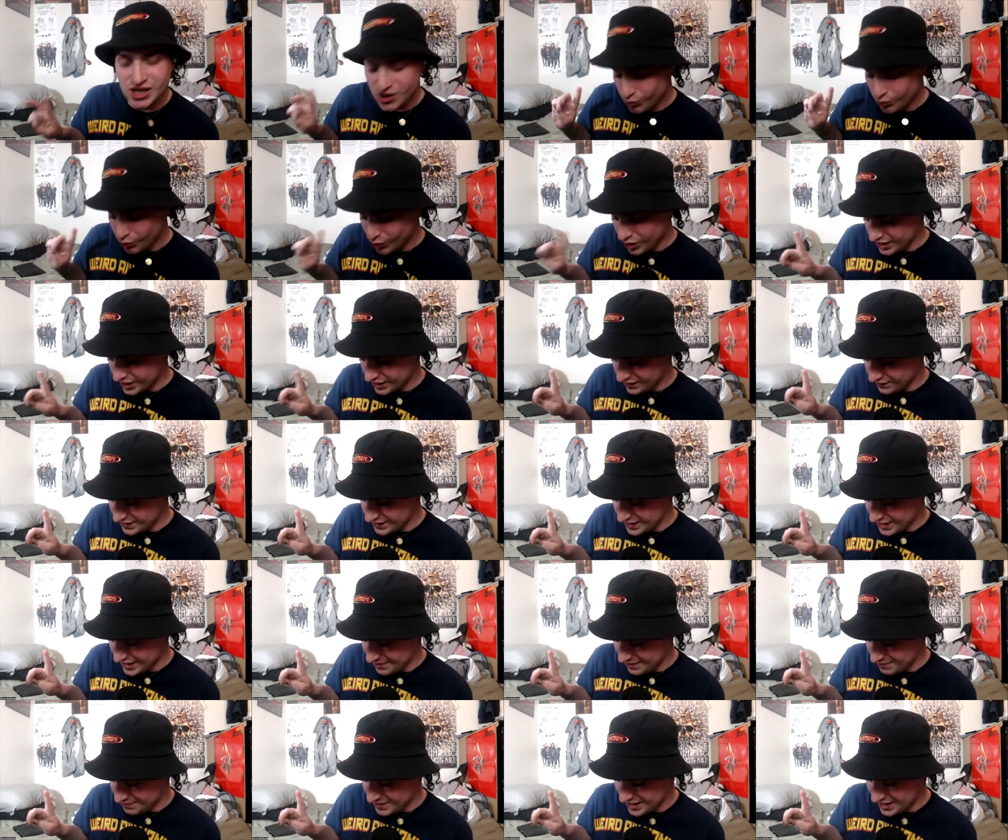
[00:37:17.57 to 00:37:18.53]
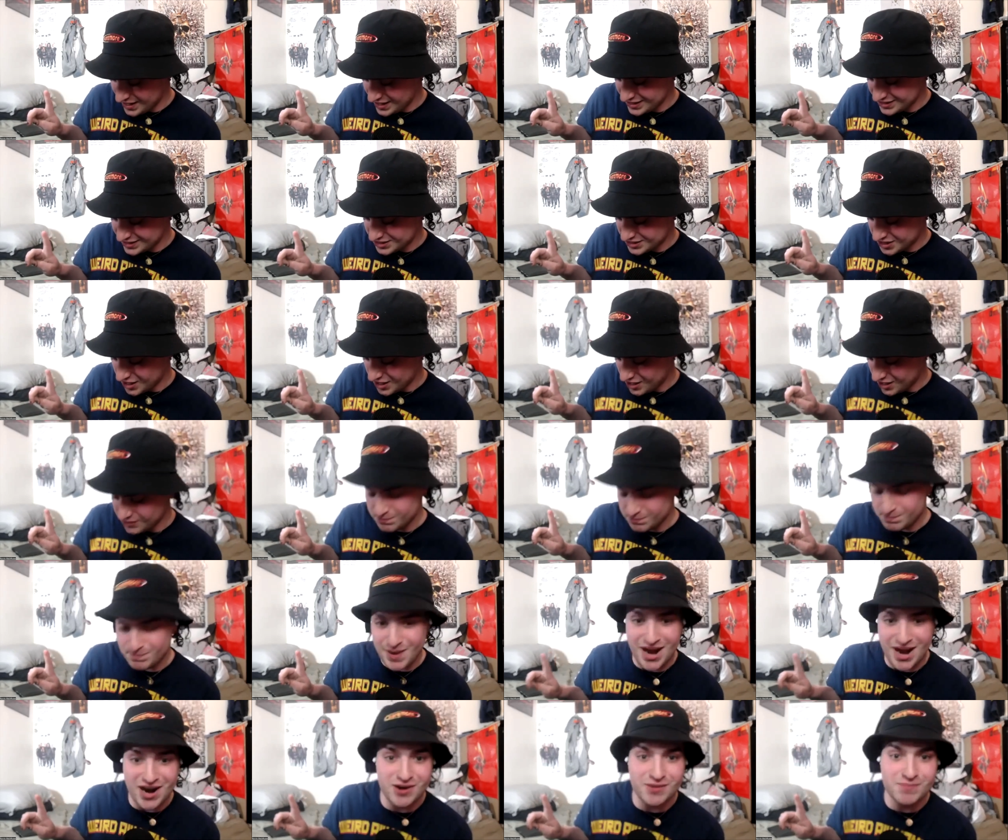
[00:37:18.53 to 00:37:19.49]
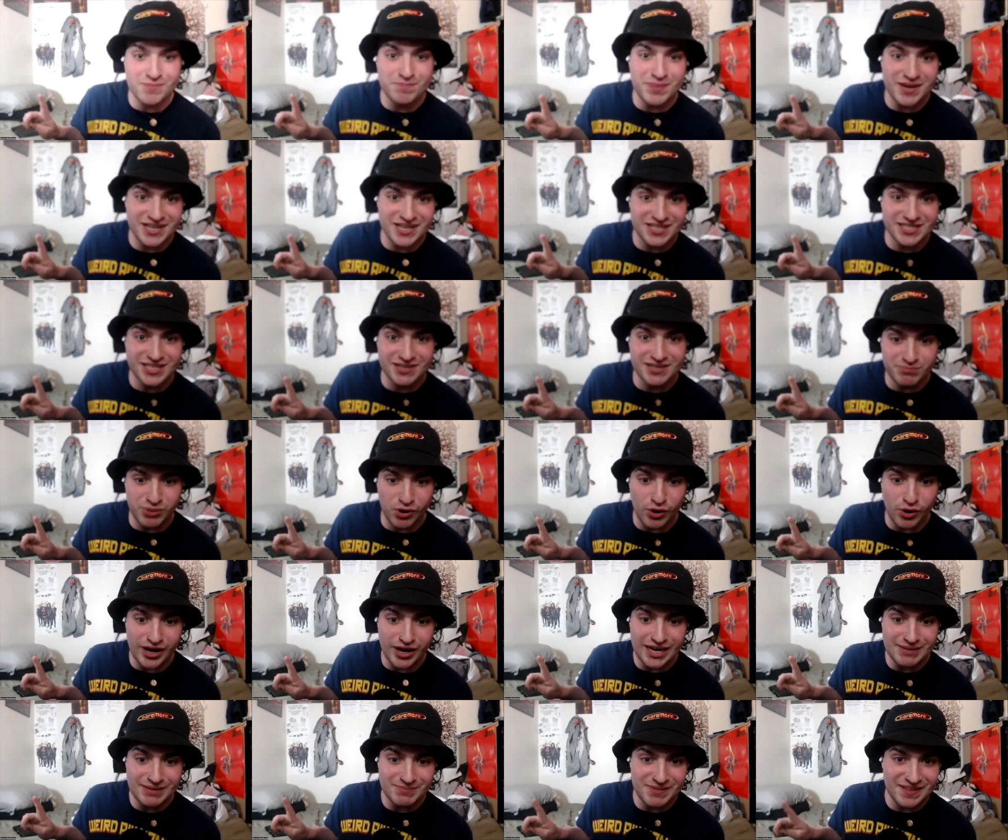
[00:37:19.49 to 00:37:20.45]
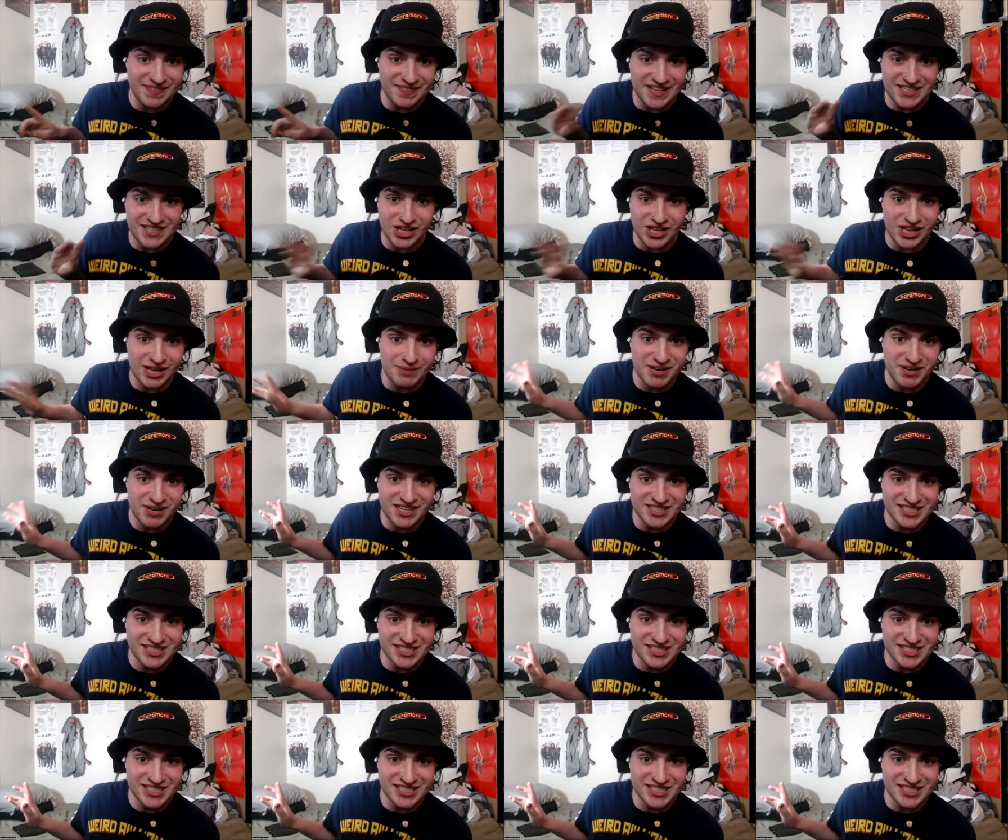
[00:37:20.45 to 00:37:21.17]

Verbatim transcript: One of them is called Bear Bees and Boy, and that's all I'm gonna